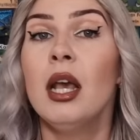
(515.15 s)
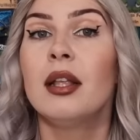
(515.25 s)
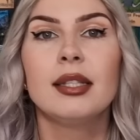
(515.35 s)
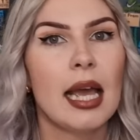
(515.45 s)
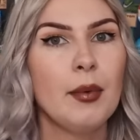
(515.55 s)

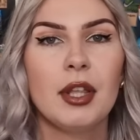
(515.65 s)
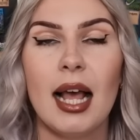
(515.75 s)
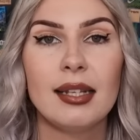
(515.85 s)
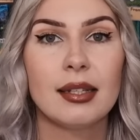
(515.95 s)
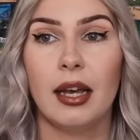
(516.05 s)
Same with
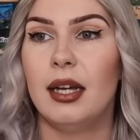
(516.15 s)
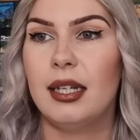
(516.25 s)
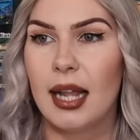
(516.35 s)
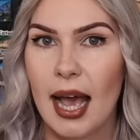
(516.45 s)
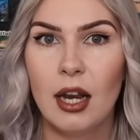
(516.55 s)
Alaska. I
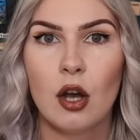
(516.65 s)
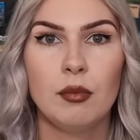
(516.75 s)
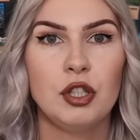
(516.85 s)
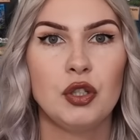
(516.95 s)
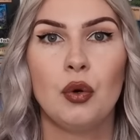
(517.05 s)
did a
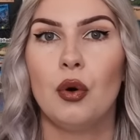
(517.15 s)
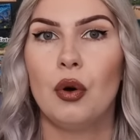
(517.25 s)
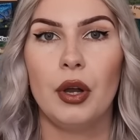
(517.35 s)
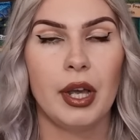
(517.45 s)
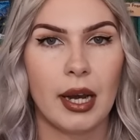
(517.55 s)
helicopter
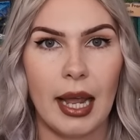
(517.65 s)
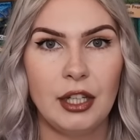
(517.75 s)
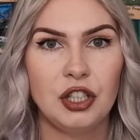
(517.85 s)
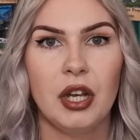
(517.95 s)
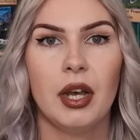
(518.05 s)
tour and a
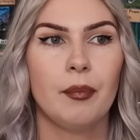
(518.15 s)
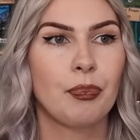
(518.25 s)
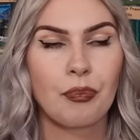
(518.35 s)
glacier